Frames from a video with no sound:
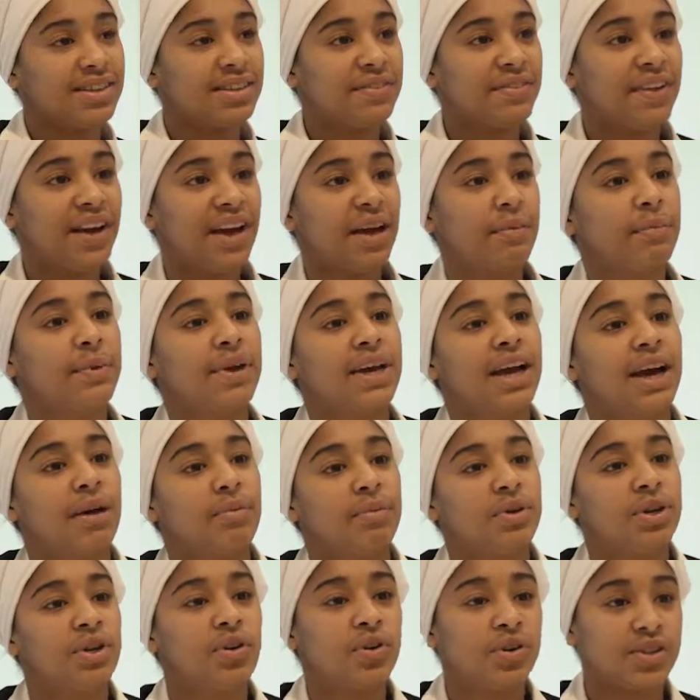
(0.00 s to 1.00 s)
If I become
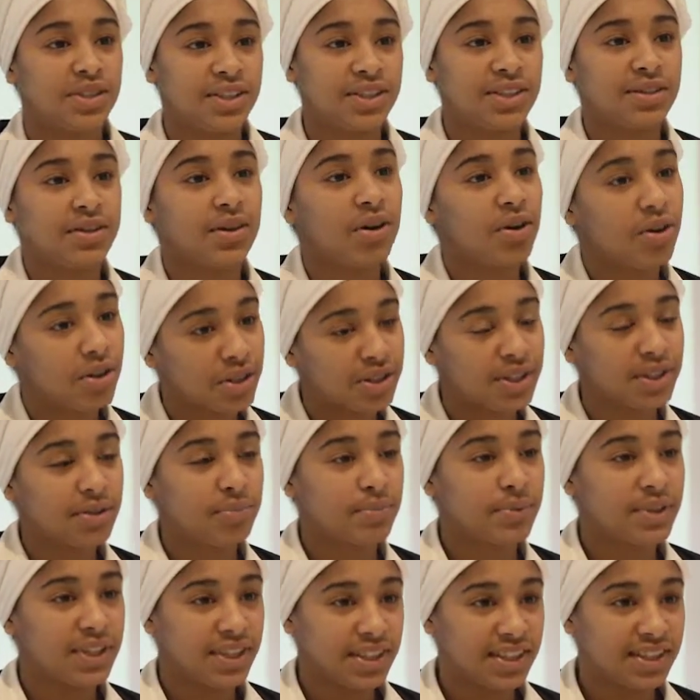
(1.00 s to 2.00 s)
an
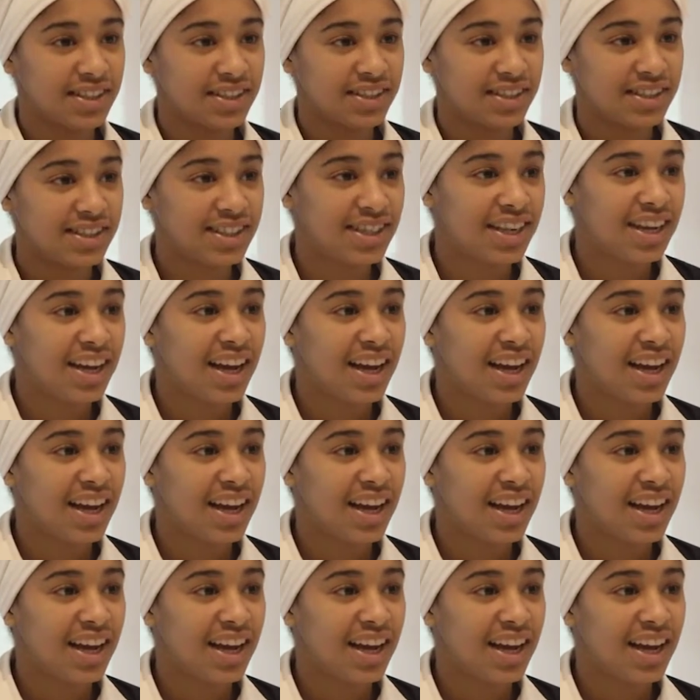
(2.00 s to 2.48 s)
entrepreneur,